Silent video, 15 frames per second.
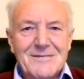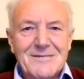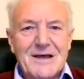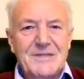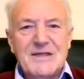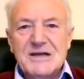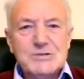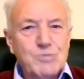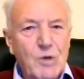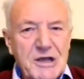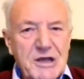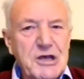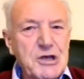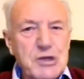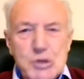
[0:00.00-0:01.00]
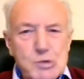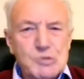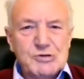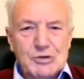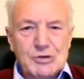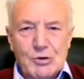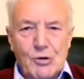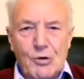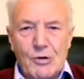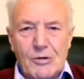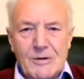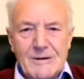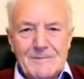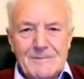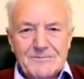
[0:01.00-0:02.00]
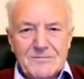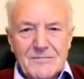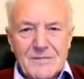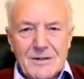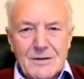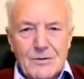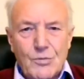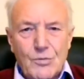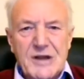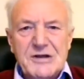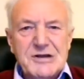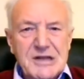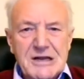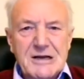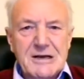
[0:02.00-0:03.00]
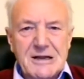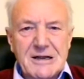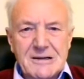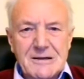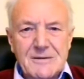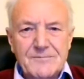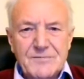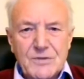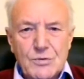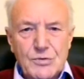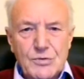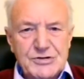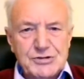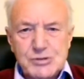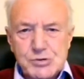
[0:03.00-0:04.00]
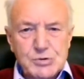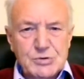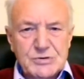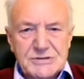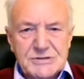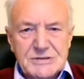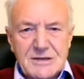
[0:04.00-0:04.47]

And that's why he used the law when dealing with Jews.